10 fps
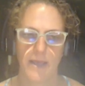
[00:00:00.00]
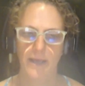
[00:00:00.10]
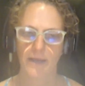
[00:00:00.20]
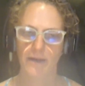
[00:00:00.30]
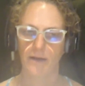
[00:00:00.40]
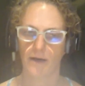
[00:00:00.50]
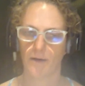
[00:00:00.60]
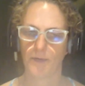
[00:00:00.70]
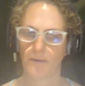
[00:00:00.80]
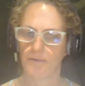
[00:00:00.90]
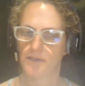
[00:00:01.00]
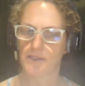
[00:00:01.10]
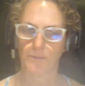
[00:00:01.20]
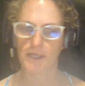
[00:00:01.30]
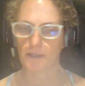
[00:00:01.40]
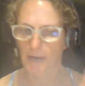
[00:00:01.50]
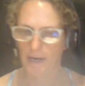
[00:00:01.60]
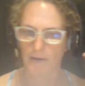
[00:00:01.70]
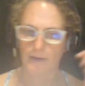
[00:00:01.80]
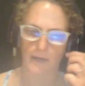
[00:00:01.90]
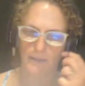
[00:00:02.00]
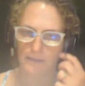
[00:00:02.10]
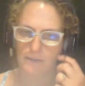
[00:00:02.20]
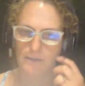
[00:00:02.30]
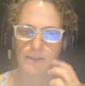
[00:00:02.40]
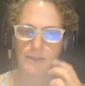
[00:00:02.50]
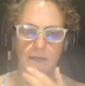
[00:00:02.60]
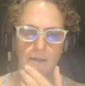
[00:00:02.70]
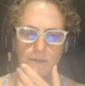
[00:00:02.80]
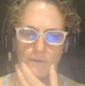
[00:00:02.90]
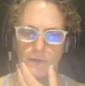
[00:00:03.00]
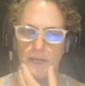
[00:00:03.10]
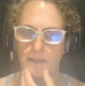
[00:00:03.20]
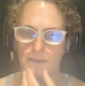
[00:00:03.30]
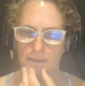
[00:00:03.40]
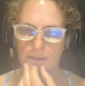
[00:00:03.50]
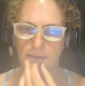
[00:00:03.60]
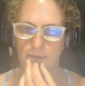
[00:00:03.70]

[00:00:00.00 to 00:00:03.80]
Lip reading: In subject matter and in style trends.